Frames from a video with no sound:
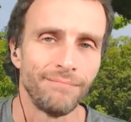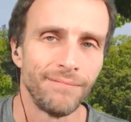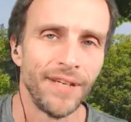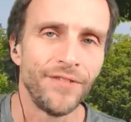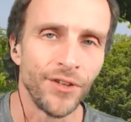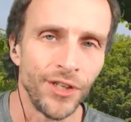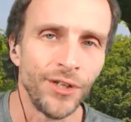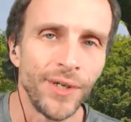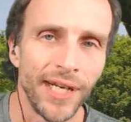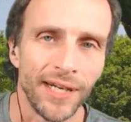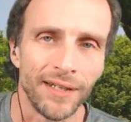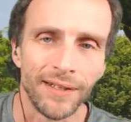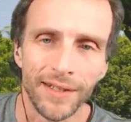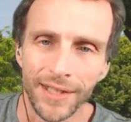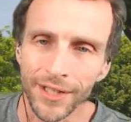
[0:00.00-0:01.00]
If you're new
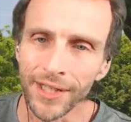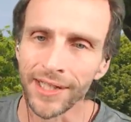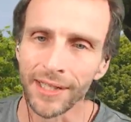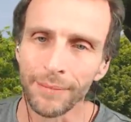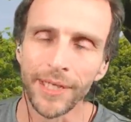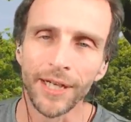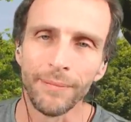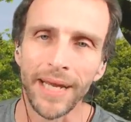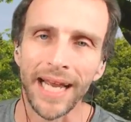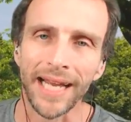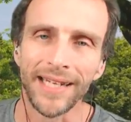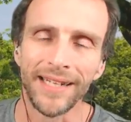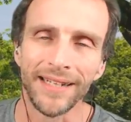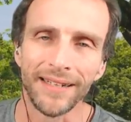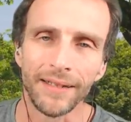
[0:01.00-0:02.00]
here, you're going to appear back
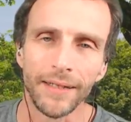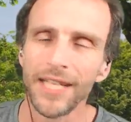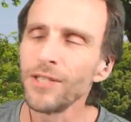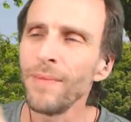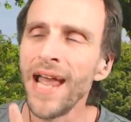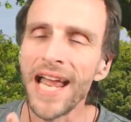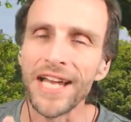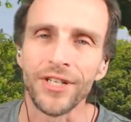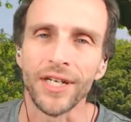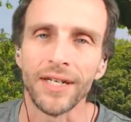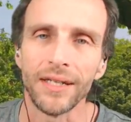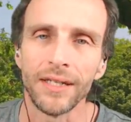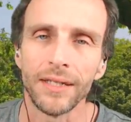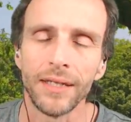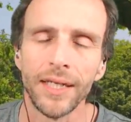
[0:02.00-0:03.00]
here. It's magic.
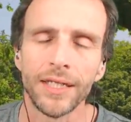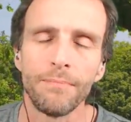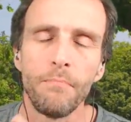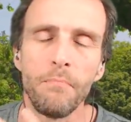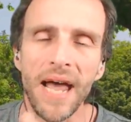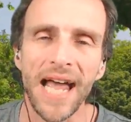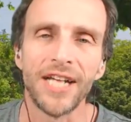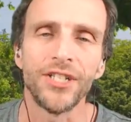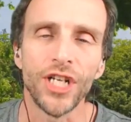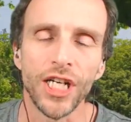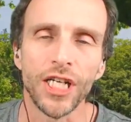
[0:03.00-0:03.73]
It's magic.